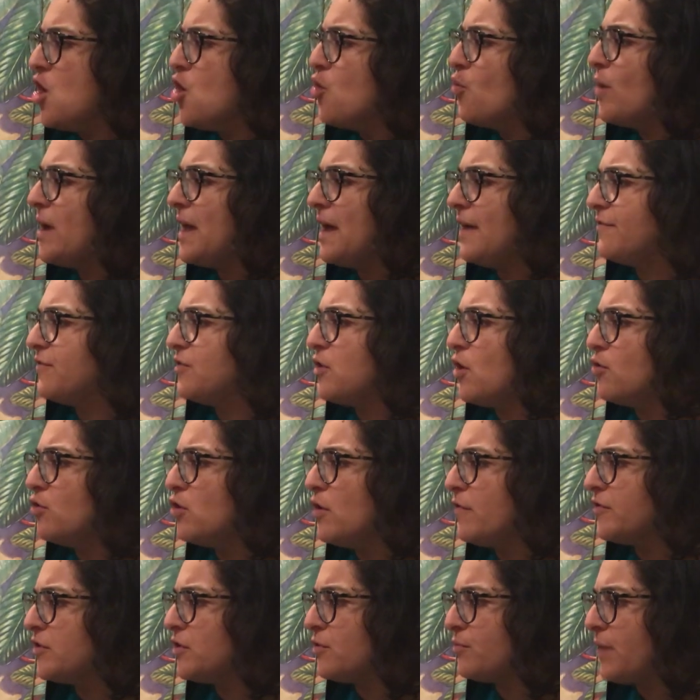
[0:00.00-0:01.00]
We have flown
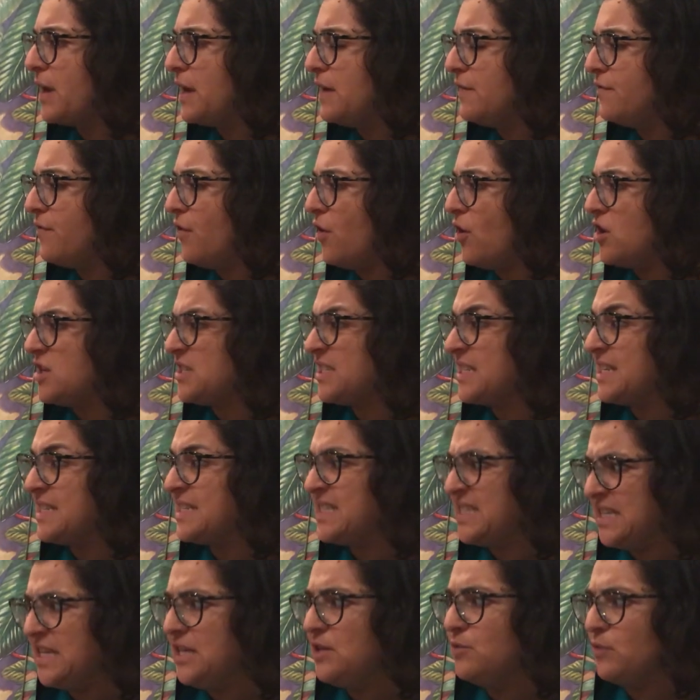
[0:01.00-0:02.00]
over the rainforest and
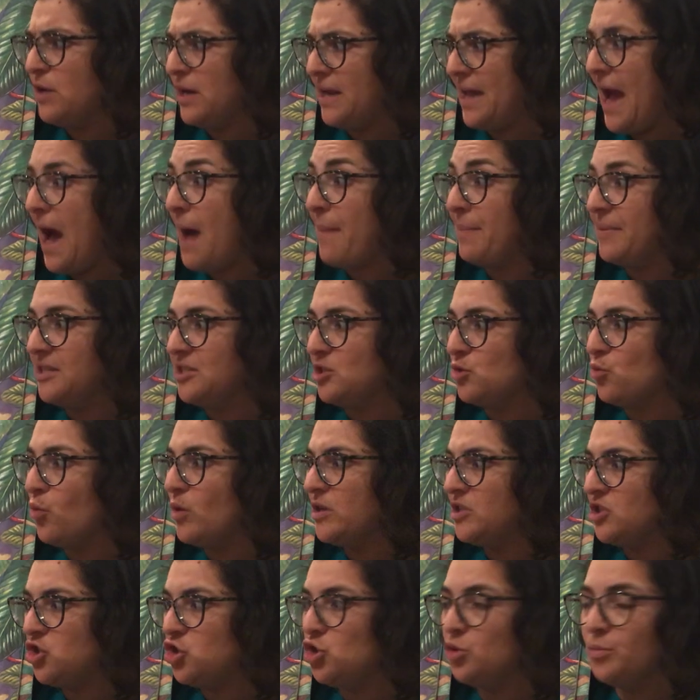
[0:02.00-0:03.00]
seen what happens
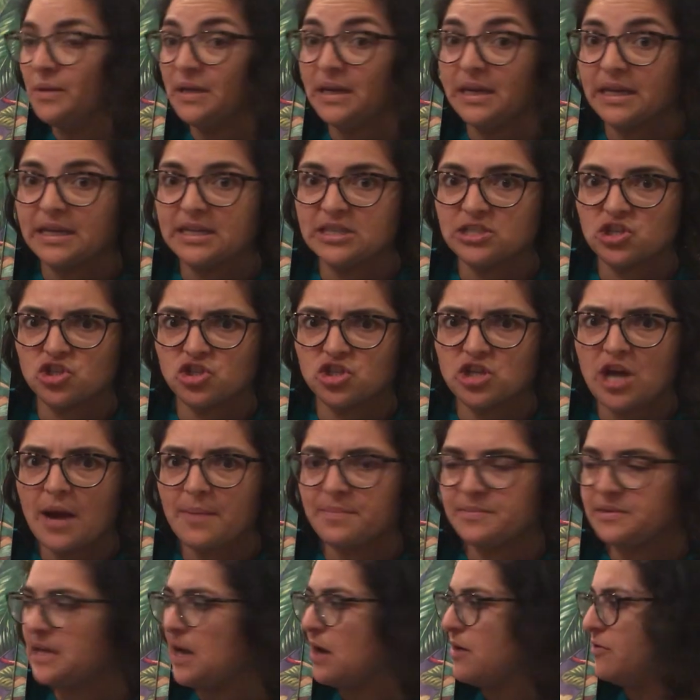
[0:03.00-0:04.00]
once you begin to
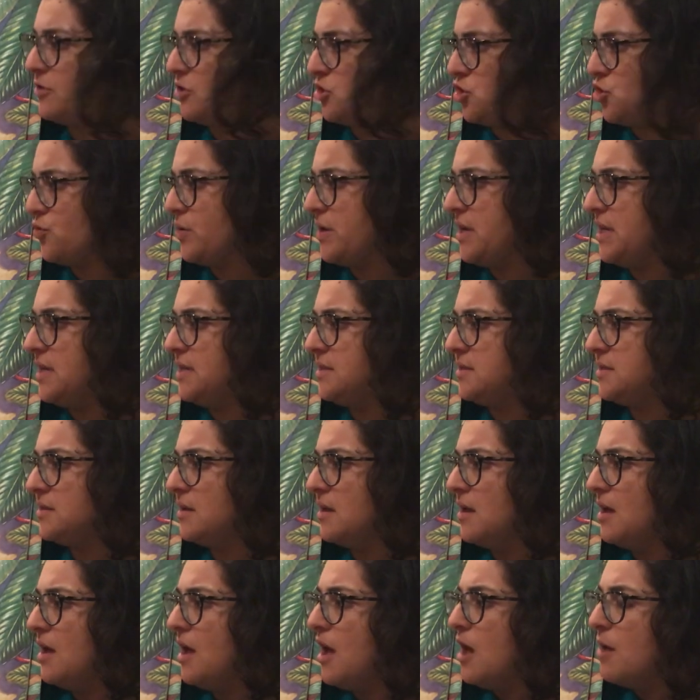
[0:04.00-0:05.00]
chop down the trees.
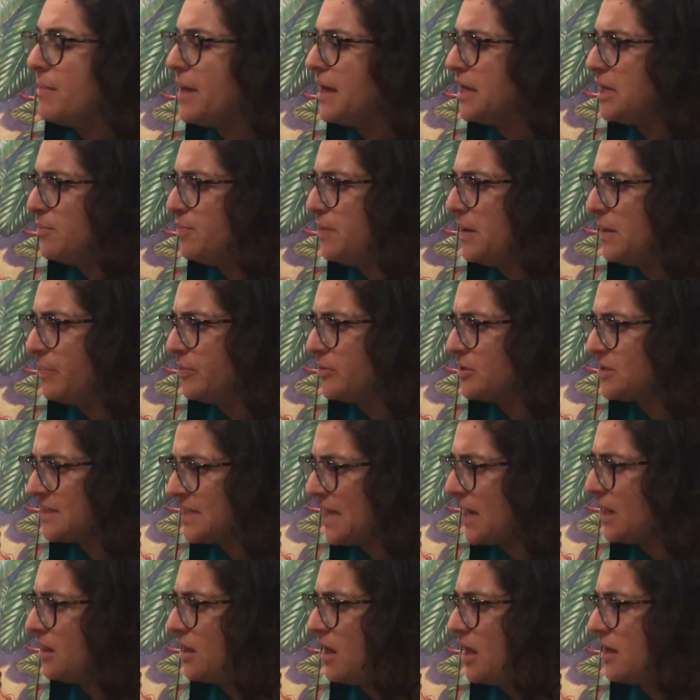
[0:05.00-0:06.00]
Many people
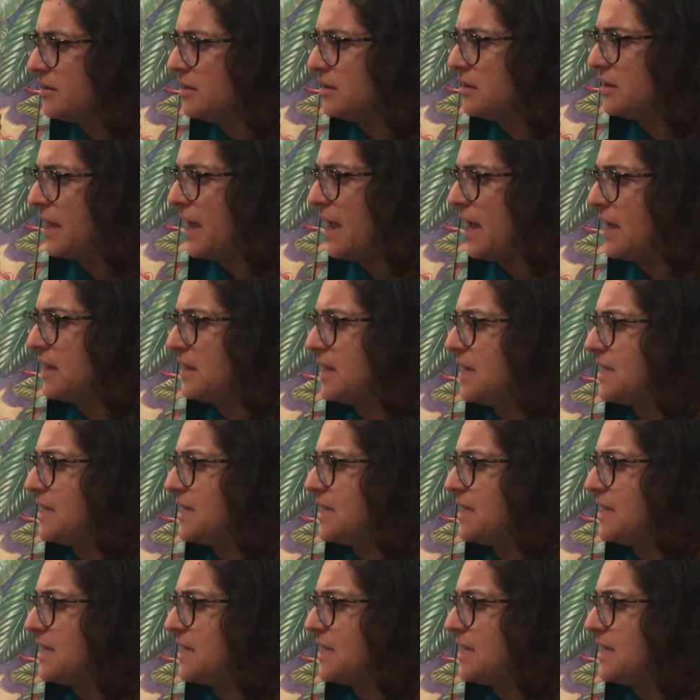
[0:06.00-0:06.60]
settle on the land.